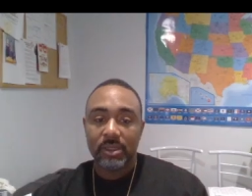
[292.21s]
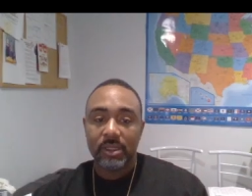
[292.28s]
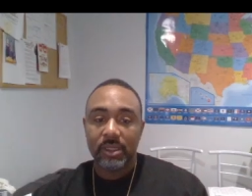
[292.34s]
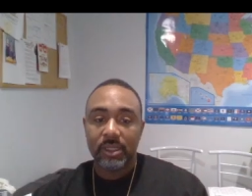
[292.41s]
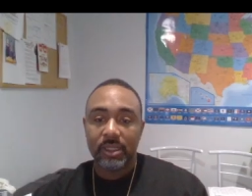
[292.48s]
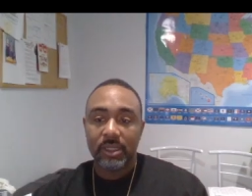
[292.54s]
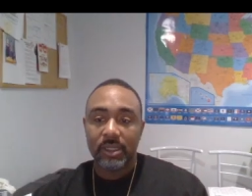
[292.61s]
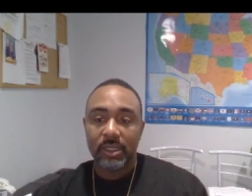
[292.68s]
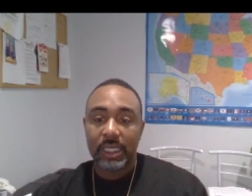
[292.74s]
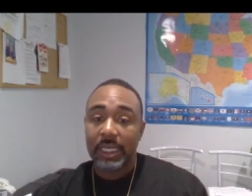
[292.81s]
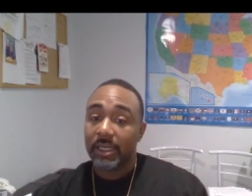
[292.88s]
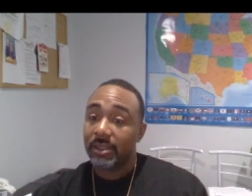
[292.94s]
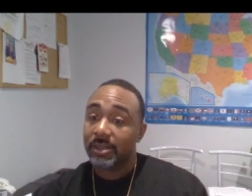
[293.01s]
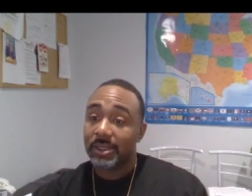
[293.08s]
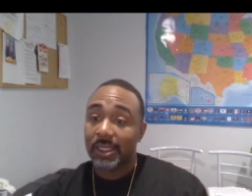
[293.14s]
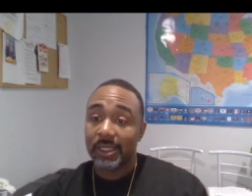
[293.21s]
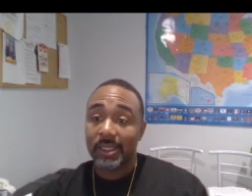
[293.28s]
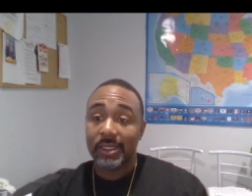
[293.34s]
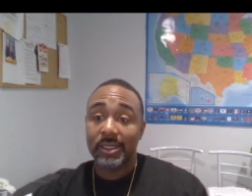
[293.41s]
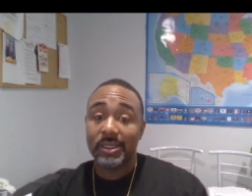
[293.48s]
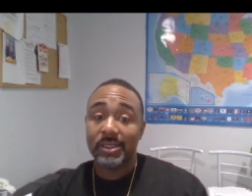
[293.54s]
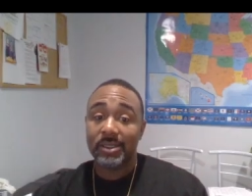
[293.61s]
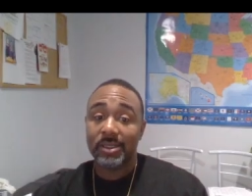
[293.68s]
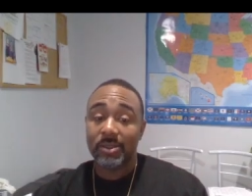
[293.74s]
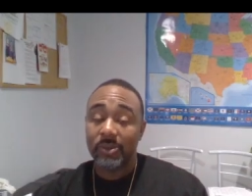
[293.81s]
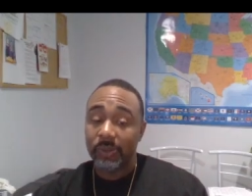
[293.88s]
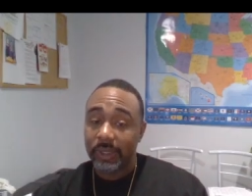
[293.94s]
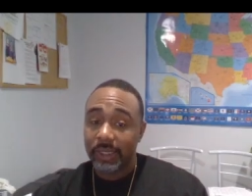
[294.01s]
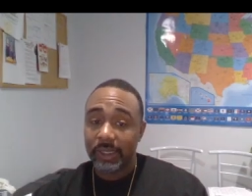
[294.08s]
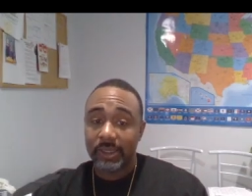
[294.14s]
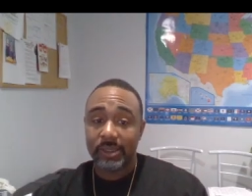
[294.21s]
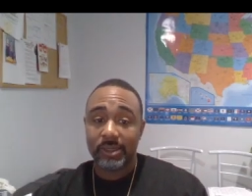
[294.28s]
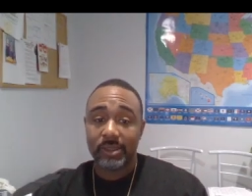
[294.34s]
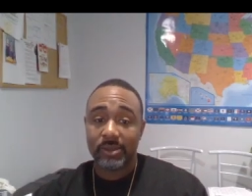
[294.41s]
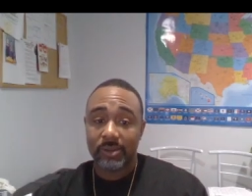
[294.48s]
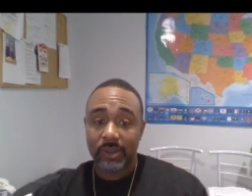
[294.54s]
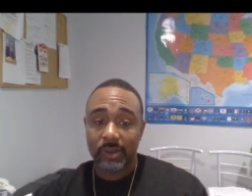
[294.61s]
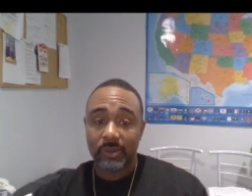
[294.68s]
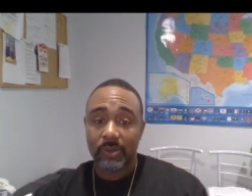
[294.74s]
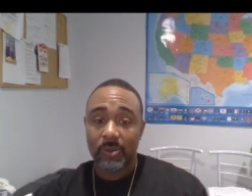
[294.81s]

And now it looks like his queen is in trouble.